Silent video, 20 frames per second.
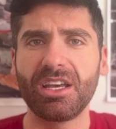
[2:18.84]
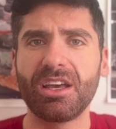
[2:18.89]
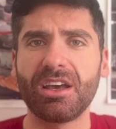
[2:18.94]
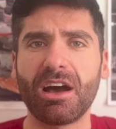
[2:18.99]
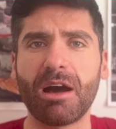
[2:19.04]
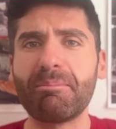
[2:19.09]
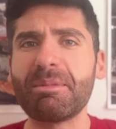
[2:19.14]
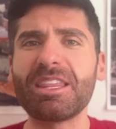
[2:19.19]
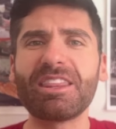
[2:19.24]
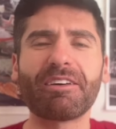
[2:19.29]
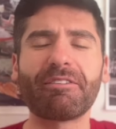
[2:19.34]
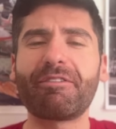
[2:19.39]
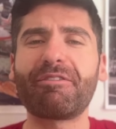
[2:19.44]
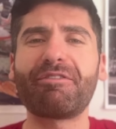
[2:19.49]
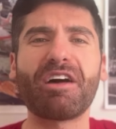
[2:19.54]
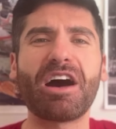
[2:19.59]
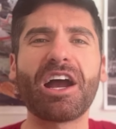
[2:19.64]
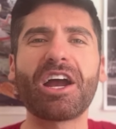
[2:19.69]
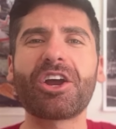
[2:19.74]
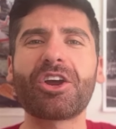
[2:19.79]
I mean, the
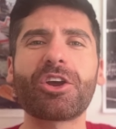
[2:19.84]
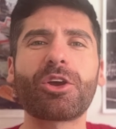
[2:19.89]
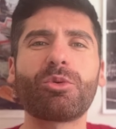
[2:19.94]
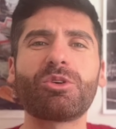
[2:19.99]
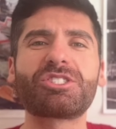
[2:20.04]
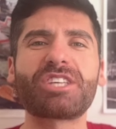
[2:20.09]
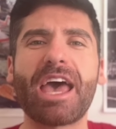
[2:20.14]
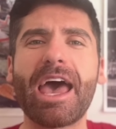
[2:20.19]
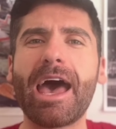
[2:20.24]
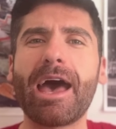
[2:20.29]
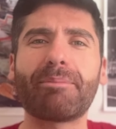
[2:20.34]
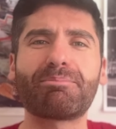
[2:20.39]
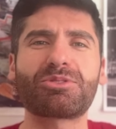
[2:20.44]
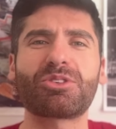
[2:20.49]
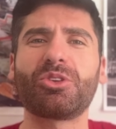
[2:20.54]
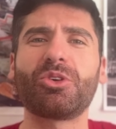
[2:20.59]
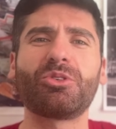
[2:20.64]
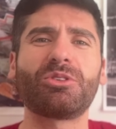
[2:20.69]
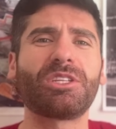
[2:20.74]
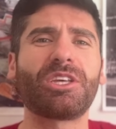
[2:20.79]
firing was
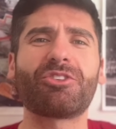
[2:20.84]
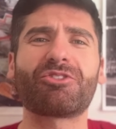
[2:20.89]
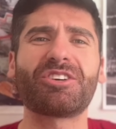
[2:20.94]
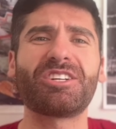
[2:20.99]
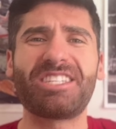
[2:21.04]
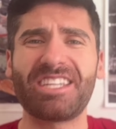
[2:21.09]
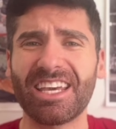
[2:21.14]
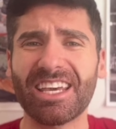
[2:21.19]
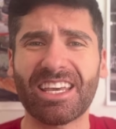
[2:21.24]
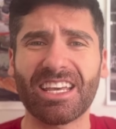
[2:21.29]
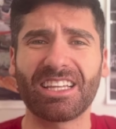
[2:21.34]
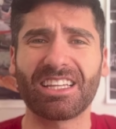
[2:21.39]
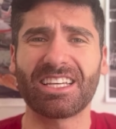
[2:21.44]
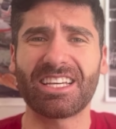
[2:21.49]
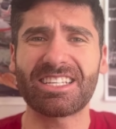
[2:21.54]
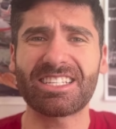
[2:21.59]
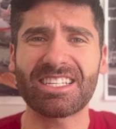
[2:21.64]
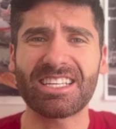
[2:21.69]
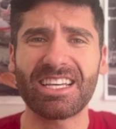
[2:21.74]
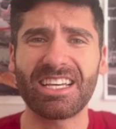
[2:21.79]
absolutely
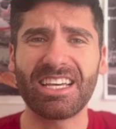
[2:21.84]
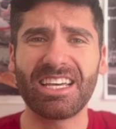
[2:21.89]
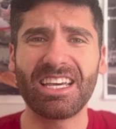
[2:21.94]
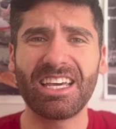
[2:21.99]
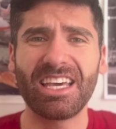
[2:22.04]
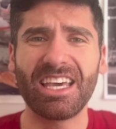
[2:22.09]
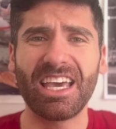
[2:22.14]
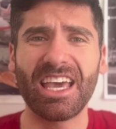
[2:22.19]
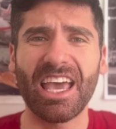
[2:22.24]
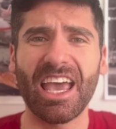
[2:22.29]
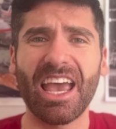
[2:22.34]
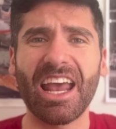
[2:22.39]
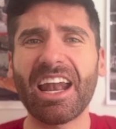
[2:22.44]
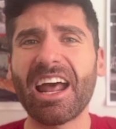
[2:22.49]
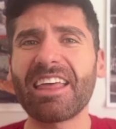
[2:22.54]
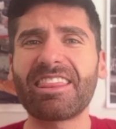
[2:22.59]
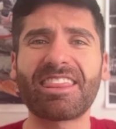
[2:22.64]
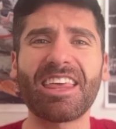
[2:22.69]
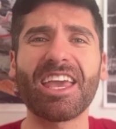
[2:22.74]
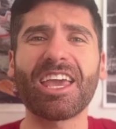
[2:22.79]
ridiculous, and
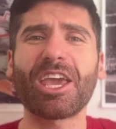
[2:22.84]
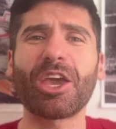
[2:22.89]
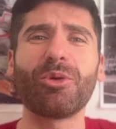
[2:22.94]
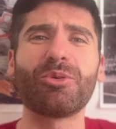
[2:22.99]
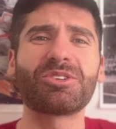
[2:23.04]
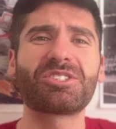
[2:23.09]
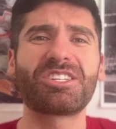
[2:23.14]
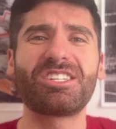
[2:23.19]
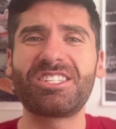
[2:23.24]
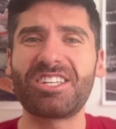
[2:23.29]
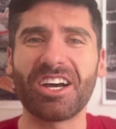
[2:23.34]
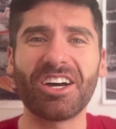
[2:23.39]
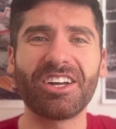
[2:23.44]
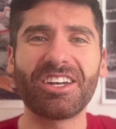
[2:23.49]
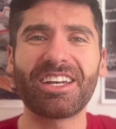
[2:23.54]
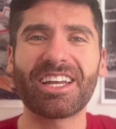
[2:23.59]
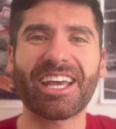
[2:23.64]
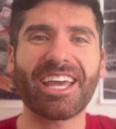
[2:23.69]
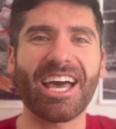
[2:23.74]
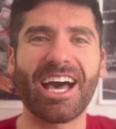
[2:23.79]
I think it was
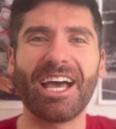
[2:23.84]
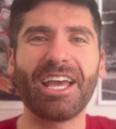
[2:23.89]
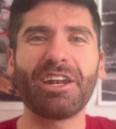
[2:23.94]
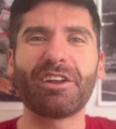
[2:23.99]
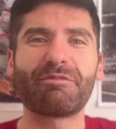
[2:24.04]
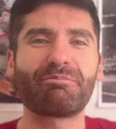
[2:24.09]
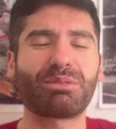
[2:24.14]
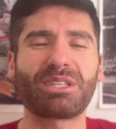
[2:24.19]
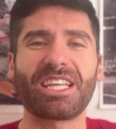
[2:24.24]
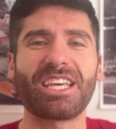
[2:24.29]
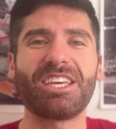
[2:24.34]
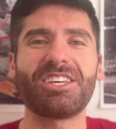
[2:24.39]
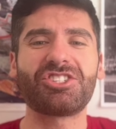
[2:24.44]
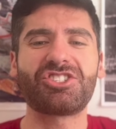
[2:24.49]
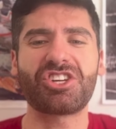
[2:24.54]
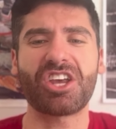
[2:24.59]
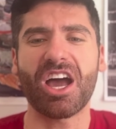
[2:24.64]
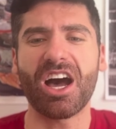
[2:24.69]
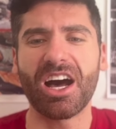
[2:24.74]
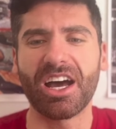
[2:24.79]
done to kind of please
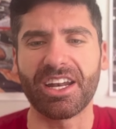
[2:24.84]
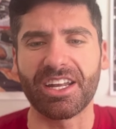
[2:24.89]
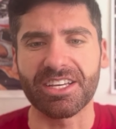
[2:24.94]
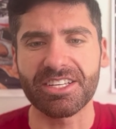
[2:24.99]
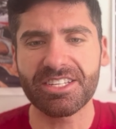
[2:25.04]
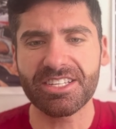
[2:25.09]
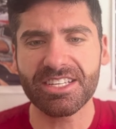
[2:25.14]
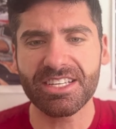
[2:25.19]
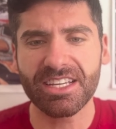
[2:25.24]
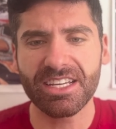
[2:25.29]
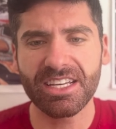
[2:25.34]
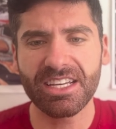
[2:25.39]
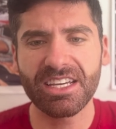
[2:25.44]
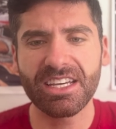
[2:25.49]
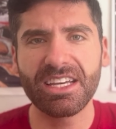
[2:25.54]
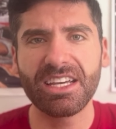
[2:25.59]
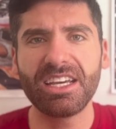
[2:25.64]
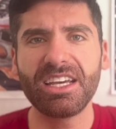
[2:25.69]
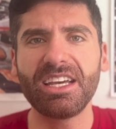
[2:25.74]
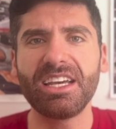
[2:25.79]
Giannis.
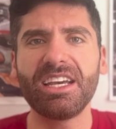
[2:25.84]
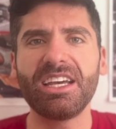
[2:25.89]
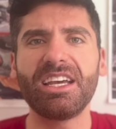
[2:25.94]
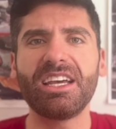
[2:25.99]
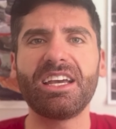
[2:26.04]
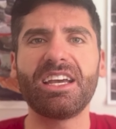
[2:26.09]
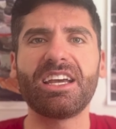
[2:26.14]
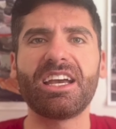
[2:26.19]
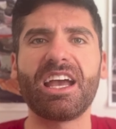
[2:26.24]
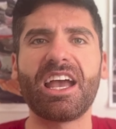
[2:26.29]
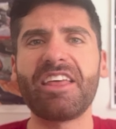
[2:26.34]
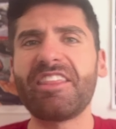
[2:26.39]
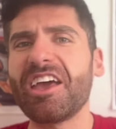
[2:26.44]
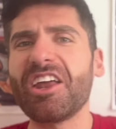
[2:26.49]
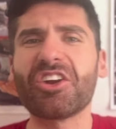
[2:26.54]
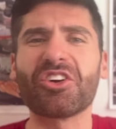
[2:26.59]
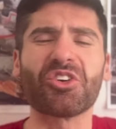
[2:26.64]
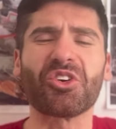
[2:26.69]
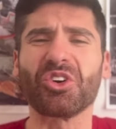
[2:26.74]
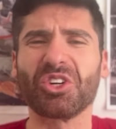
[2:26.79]
And
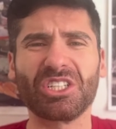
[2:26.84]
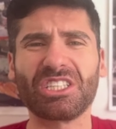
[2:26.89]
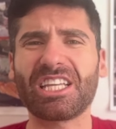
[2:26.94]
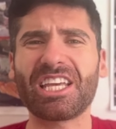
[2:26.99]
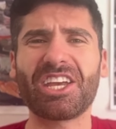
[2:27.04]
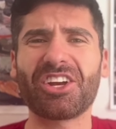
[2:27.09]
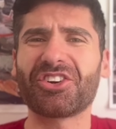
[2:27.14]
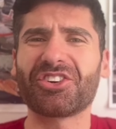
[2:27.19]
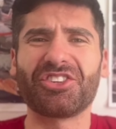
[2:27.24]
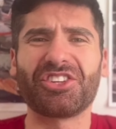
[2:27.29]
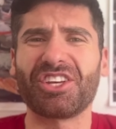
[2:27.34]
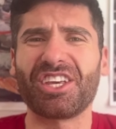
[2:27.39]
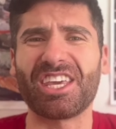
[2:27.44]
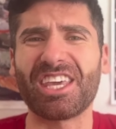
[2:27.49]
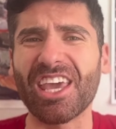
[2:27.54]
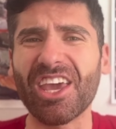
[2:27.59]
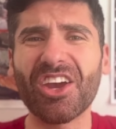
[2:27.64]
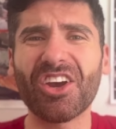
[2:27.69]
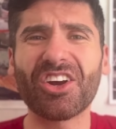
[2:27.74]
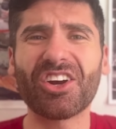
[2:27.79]
then earlier in the
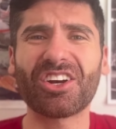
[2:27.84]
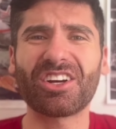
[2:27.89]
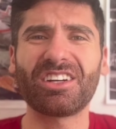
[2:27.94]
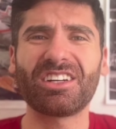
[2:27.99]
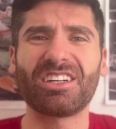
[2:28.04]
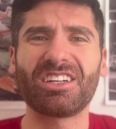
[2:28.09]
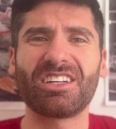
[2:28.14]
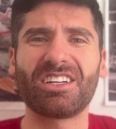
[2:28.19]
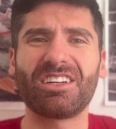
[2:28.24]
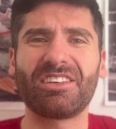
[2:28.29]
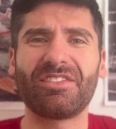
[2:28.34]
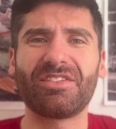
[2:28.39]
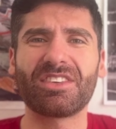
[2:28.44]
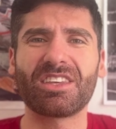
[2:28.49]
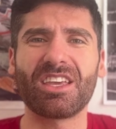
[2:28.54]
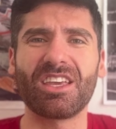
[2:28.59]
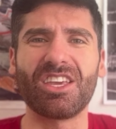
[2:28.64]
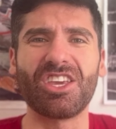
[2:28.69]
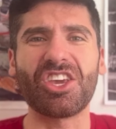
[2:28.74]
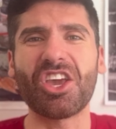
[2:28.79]
year,
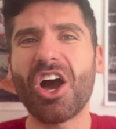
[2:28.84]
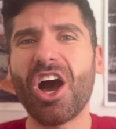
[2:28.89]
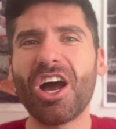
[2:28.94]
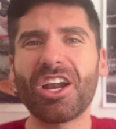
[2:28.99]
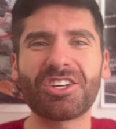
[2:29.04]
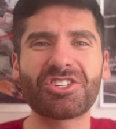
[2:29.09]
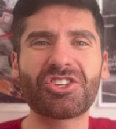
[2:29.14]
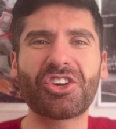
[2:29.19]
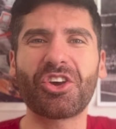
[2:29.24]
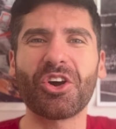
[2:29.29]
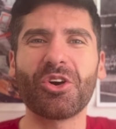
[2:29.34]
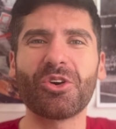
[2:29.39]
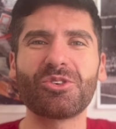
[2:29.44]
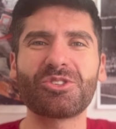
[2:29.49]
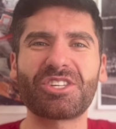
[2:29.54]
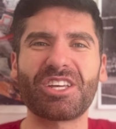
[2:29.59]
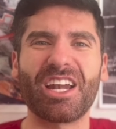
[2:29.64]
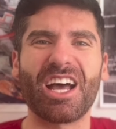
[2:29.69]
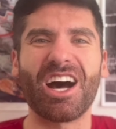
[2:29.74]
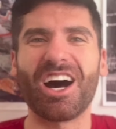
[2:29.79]
Giannis
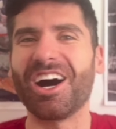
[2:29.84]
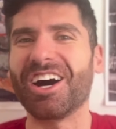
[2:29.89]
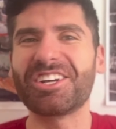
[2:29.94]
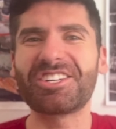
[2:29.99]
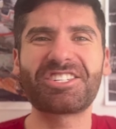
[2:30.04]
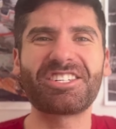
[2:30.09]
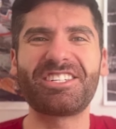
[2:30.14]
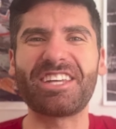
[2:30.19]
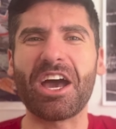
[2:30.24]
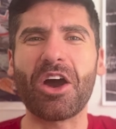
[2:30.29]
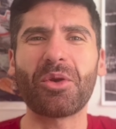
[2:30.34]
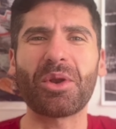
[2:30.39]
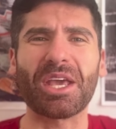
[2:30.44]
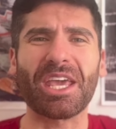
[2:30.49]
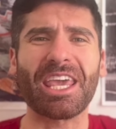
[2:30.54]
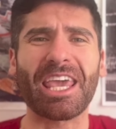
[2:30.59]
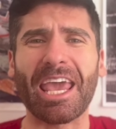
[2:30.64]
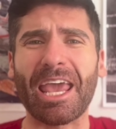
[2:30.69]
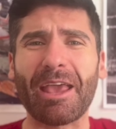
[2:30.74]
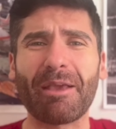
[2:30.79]
goes and hunts down
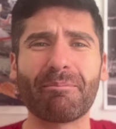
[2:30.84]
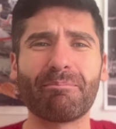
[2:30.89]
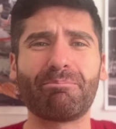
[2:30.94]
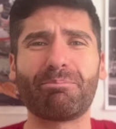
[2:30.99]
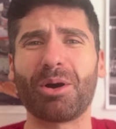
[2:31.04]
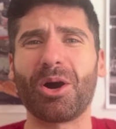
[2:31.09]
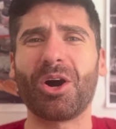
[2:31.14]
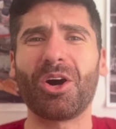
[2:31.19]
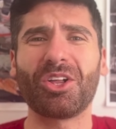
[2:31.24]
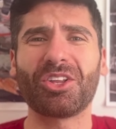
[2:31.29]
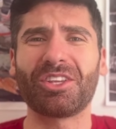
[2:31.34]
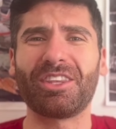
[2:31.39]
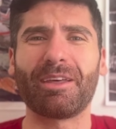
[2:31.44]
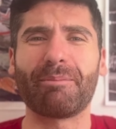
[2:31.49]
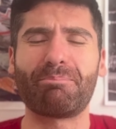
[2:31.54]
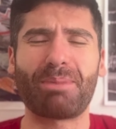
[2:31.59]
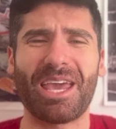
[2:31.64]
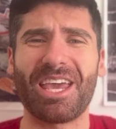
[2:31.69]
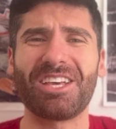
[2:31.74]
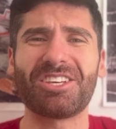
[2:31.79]
a game ball in
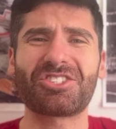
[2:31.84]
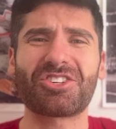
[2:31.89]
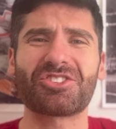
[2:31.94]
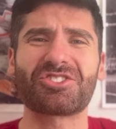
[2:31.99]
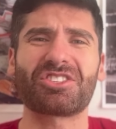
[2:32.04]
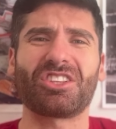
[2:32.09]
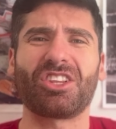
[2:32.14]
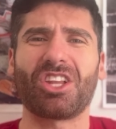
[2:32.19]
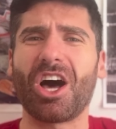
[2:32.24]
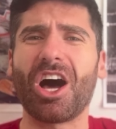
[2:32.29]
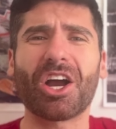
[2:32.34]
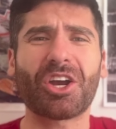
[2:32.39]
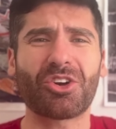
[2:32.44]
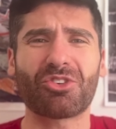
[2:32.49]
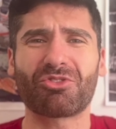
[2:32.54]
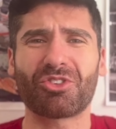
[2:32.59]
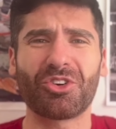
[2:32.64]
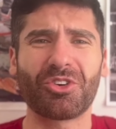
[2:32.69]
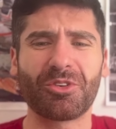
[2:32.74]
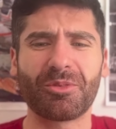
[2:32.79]
the Pacers
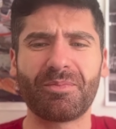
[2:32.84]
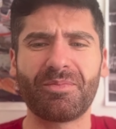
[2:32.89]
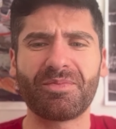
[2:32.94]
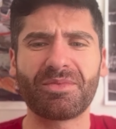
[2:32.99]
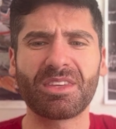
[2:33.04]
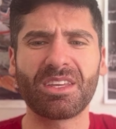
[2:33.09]
locker room